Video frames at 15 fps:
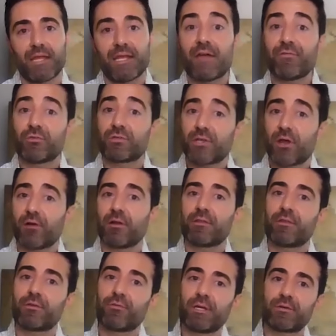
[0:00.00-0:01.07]
and have you
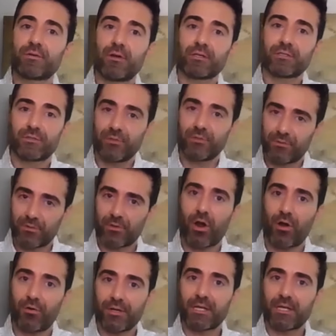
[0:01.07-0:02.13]
started the reintroduction so you're
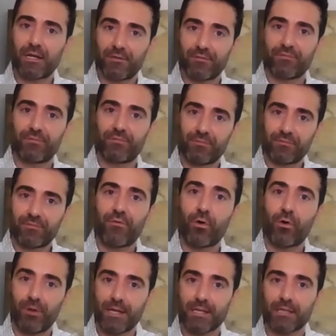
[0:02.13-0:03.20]
already kind of
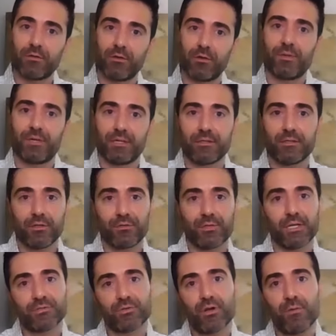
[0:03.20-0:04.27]
foraying a little bit into the
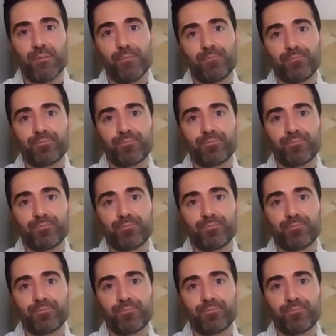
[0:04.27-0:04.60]
reintro